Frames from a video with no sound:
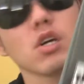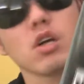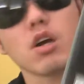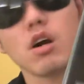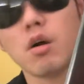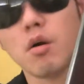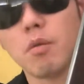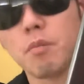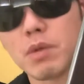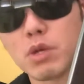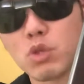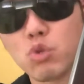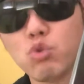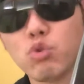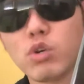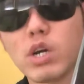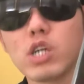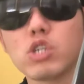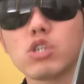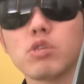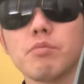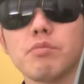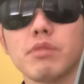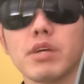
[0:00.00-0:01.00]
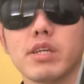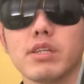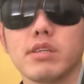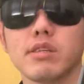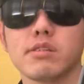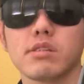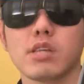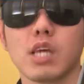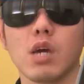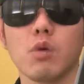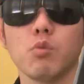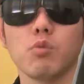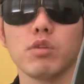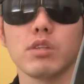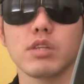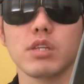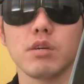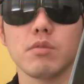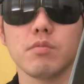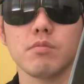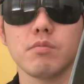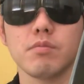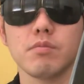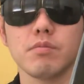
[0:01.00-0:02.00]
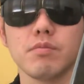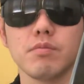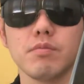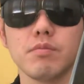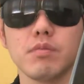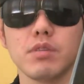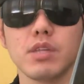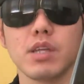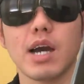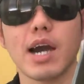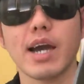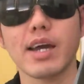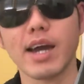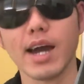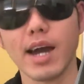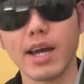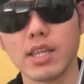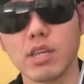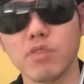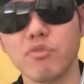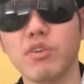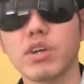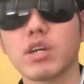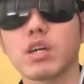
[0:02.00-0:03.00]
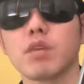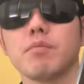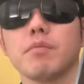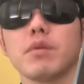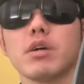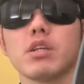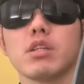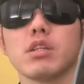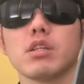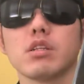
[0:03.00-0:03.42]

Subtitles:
like you guys should play this game with them. I highly recommend.